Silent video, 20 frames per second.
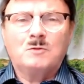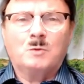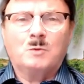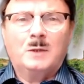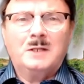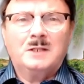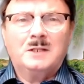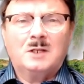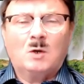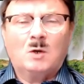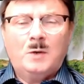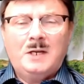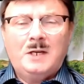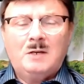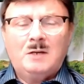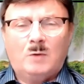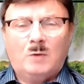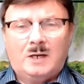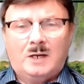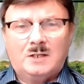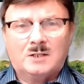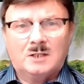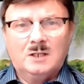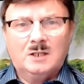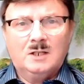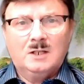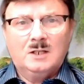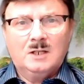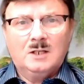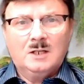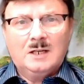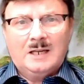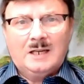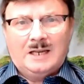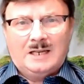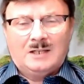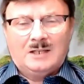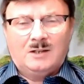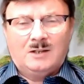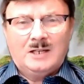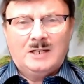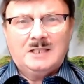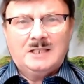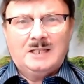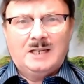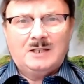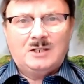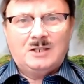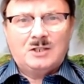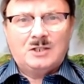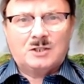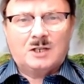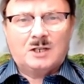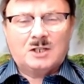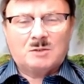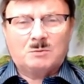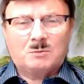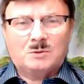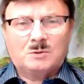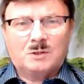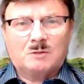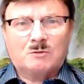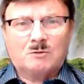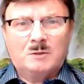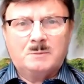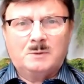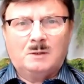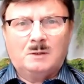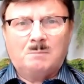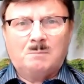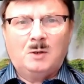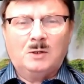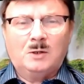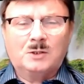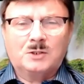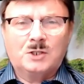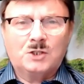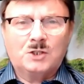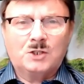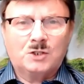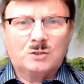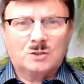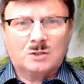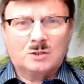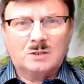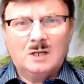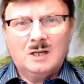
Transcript: When the Queen went in 1986 with the criminal politicians